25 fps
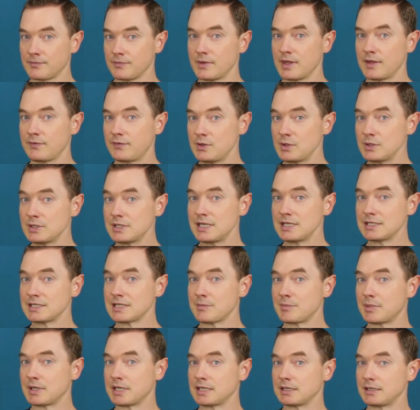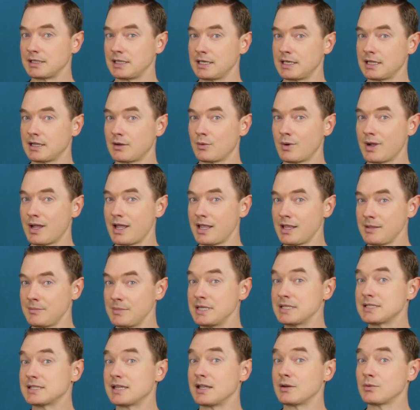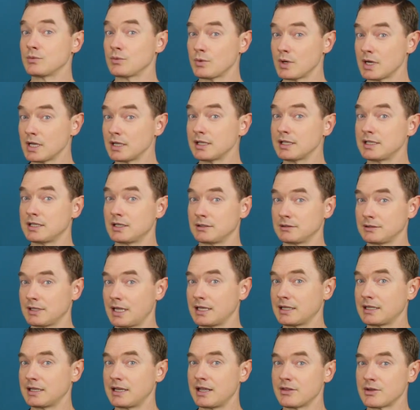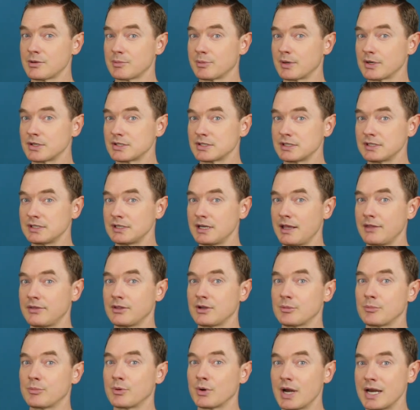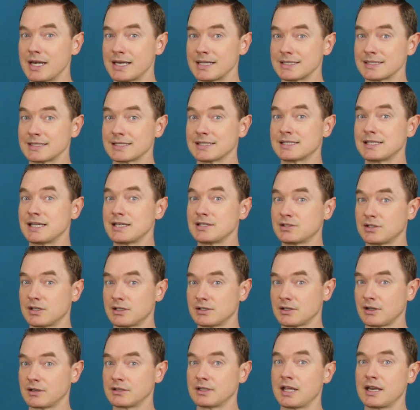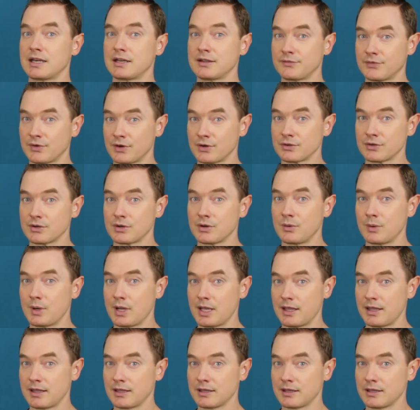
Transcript: If you see somebody leaning away, it means they really don't like the other person and their brain is insistent on getting further away.